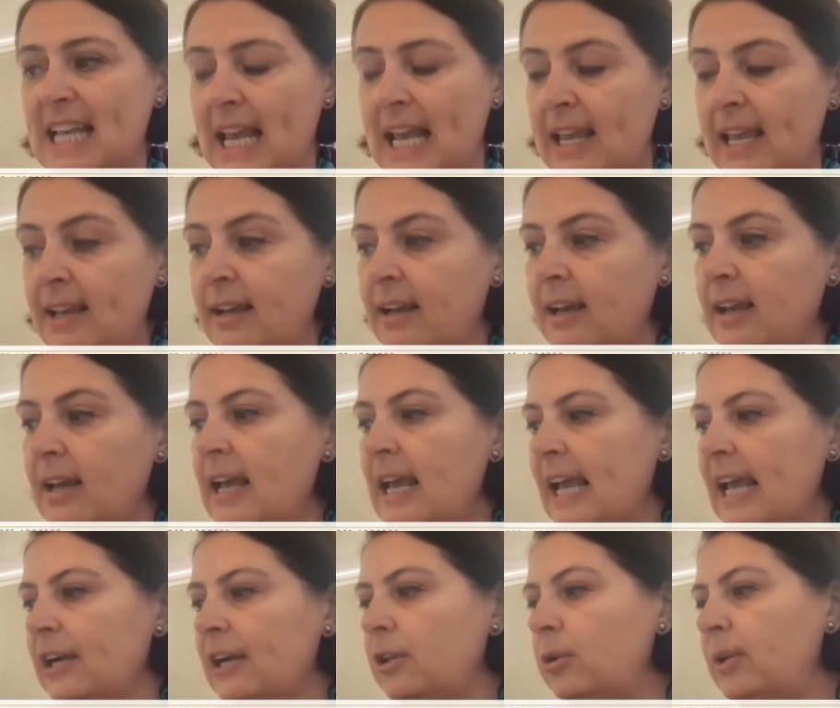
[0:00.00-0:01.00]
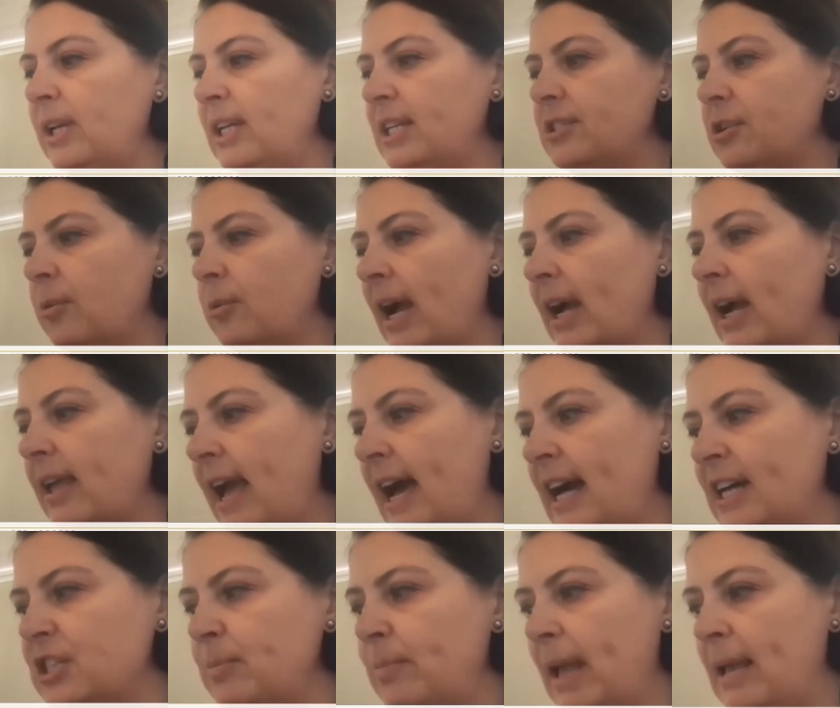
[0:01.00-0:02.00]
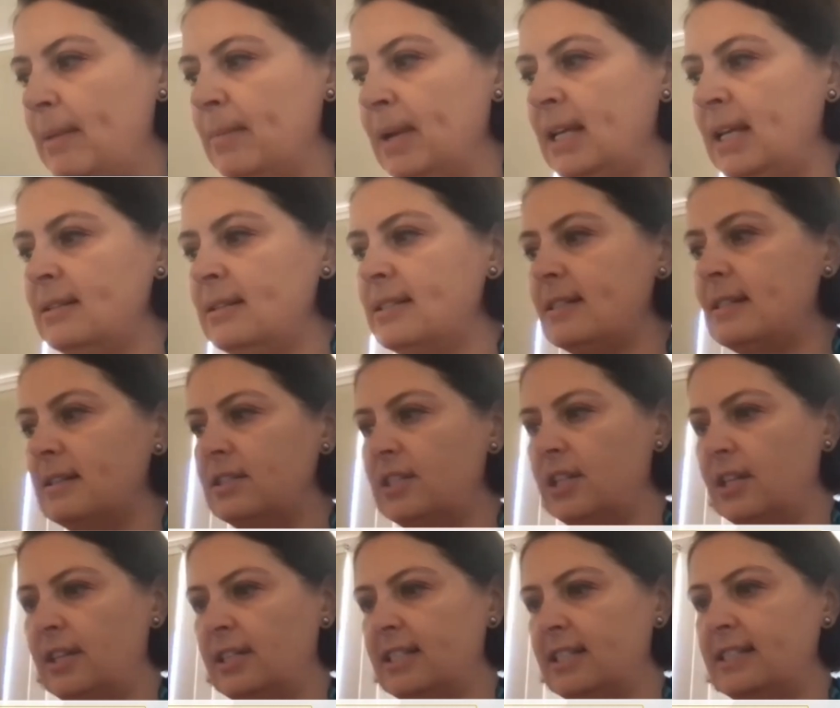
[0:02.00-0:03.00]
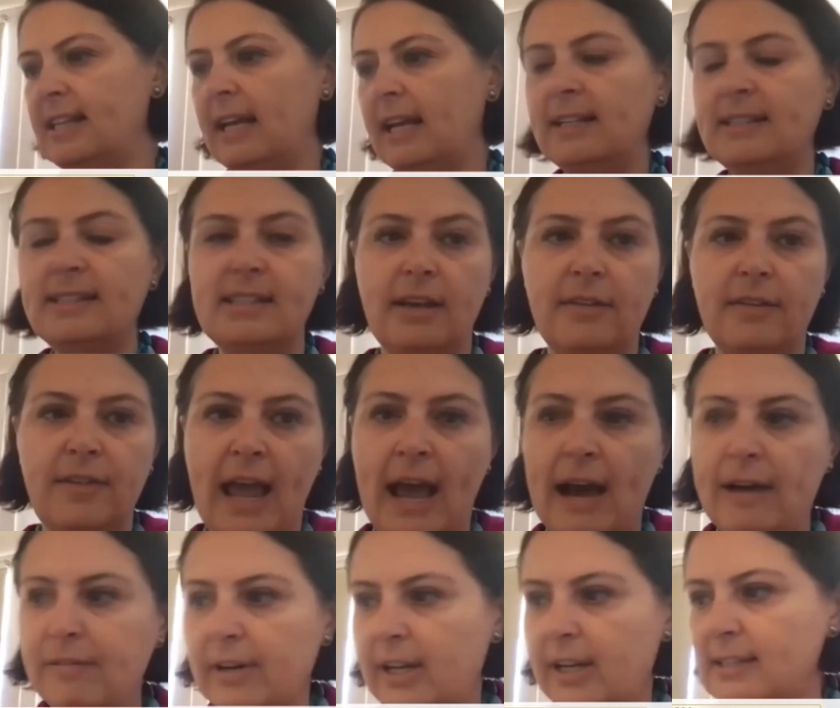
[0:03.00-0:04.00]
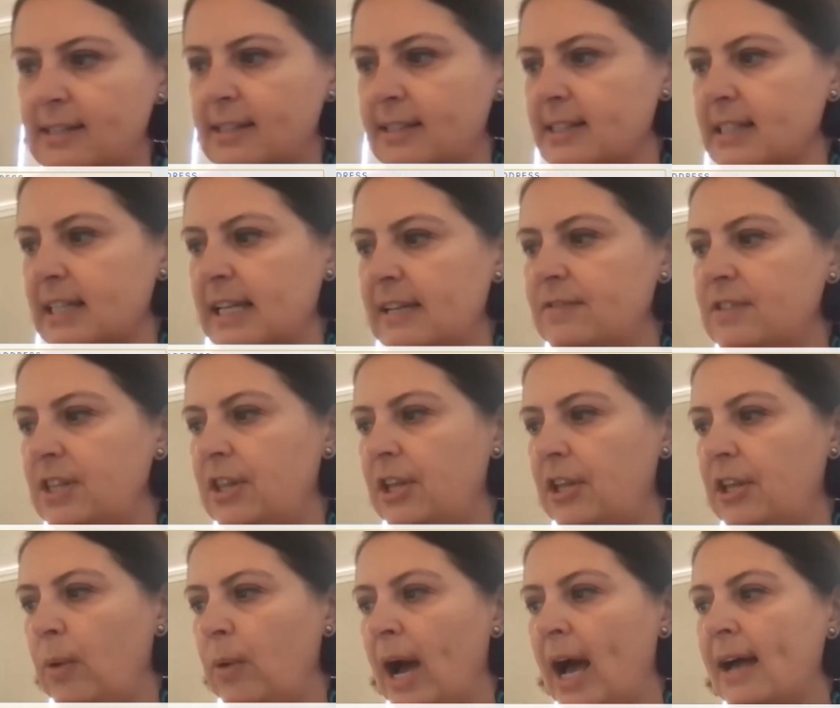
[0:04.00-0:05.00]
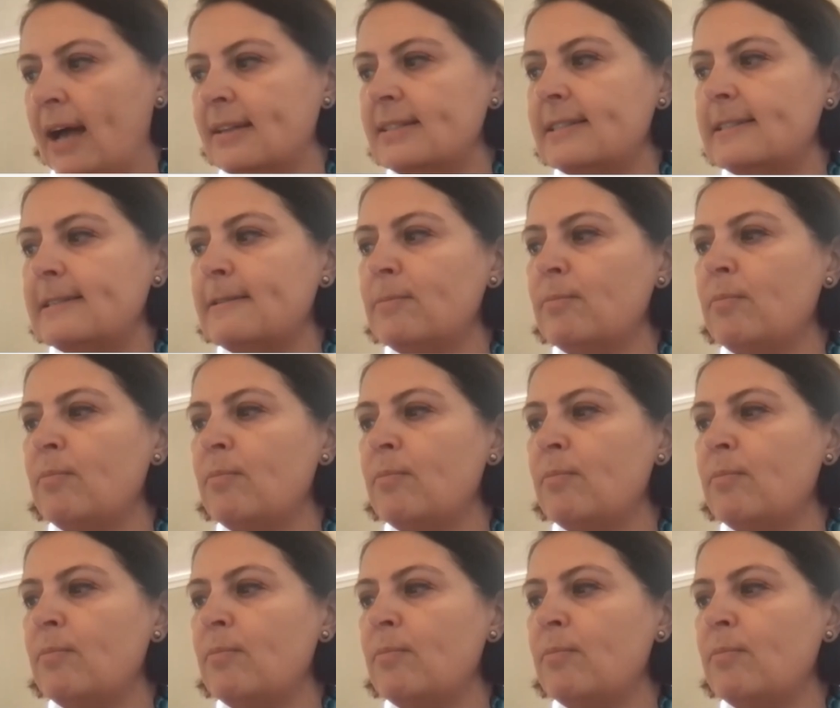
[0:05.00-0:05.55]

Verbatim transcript: take, including direct cash payments to the descendants of Africans enslaved in the US.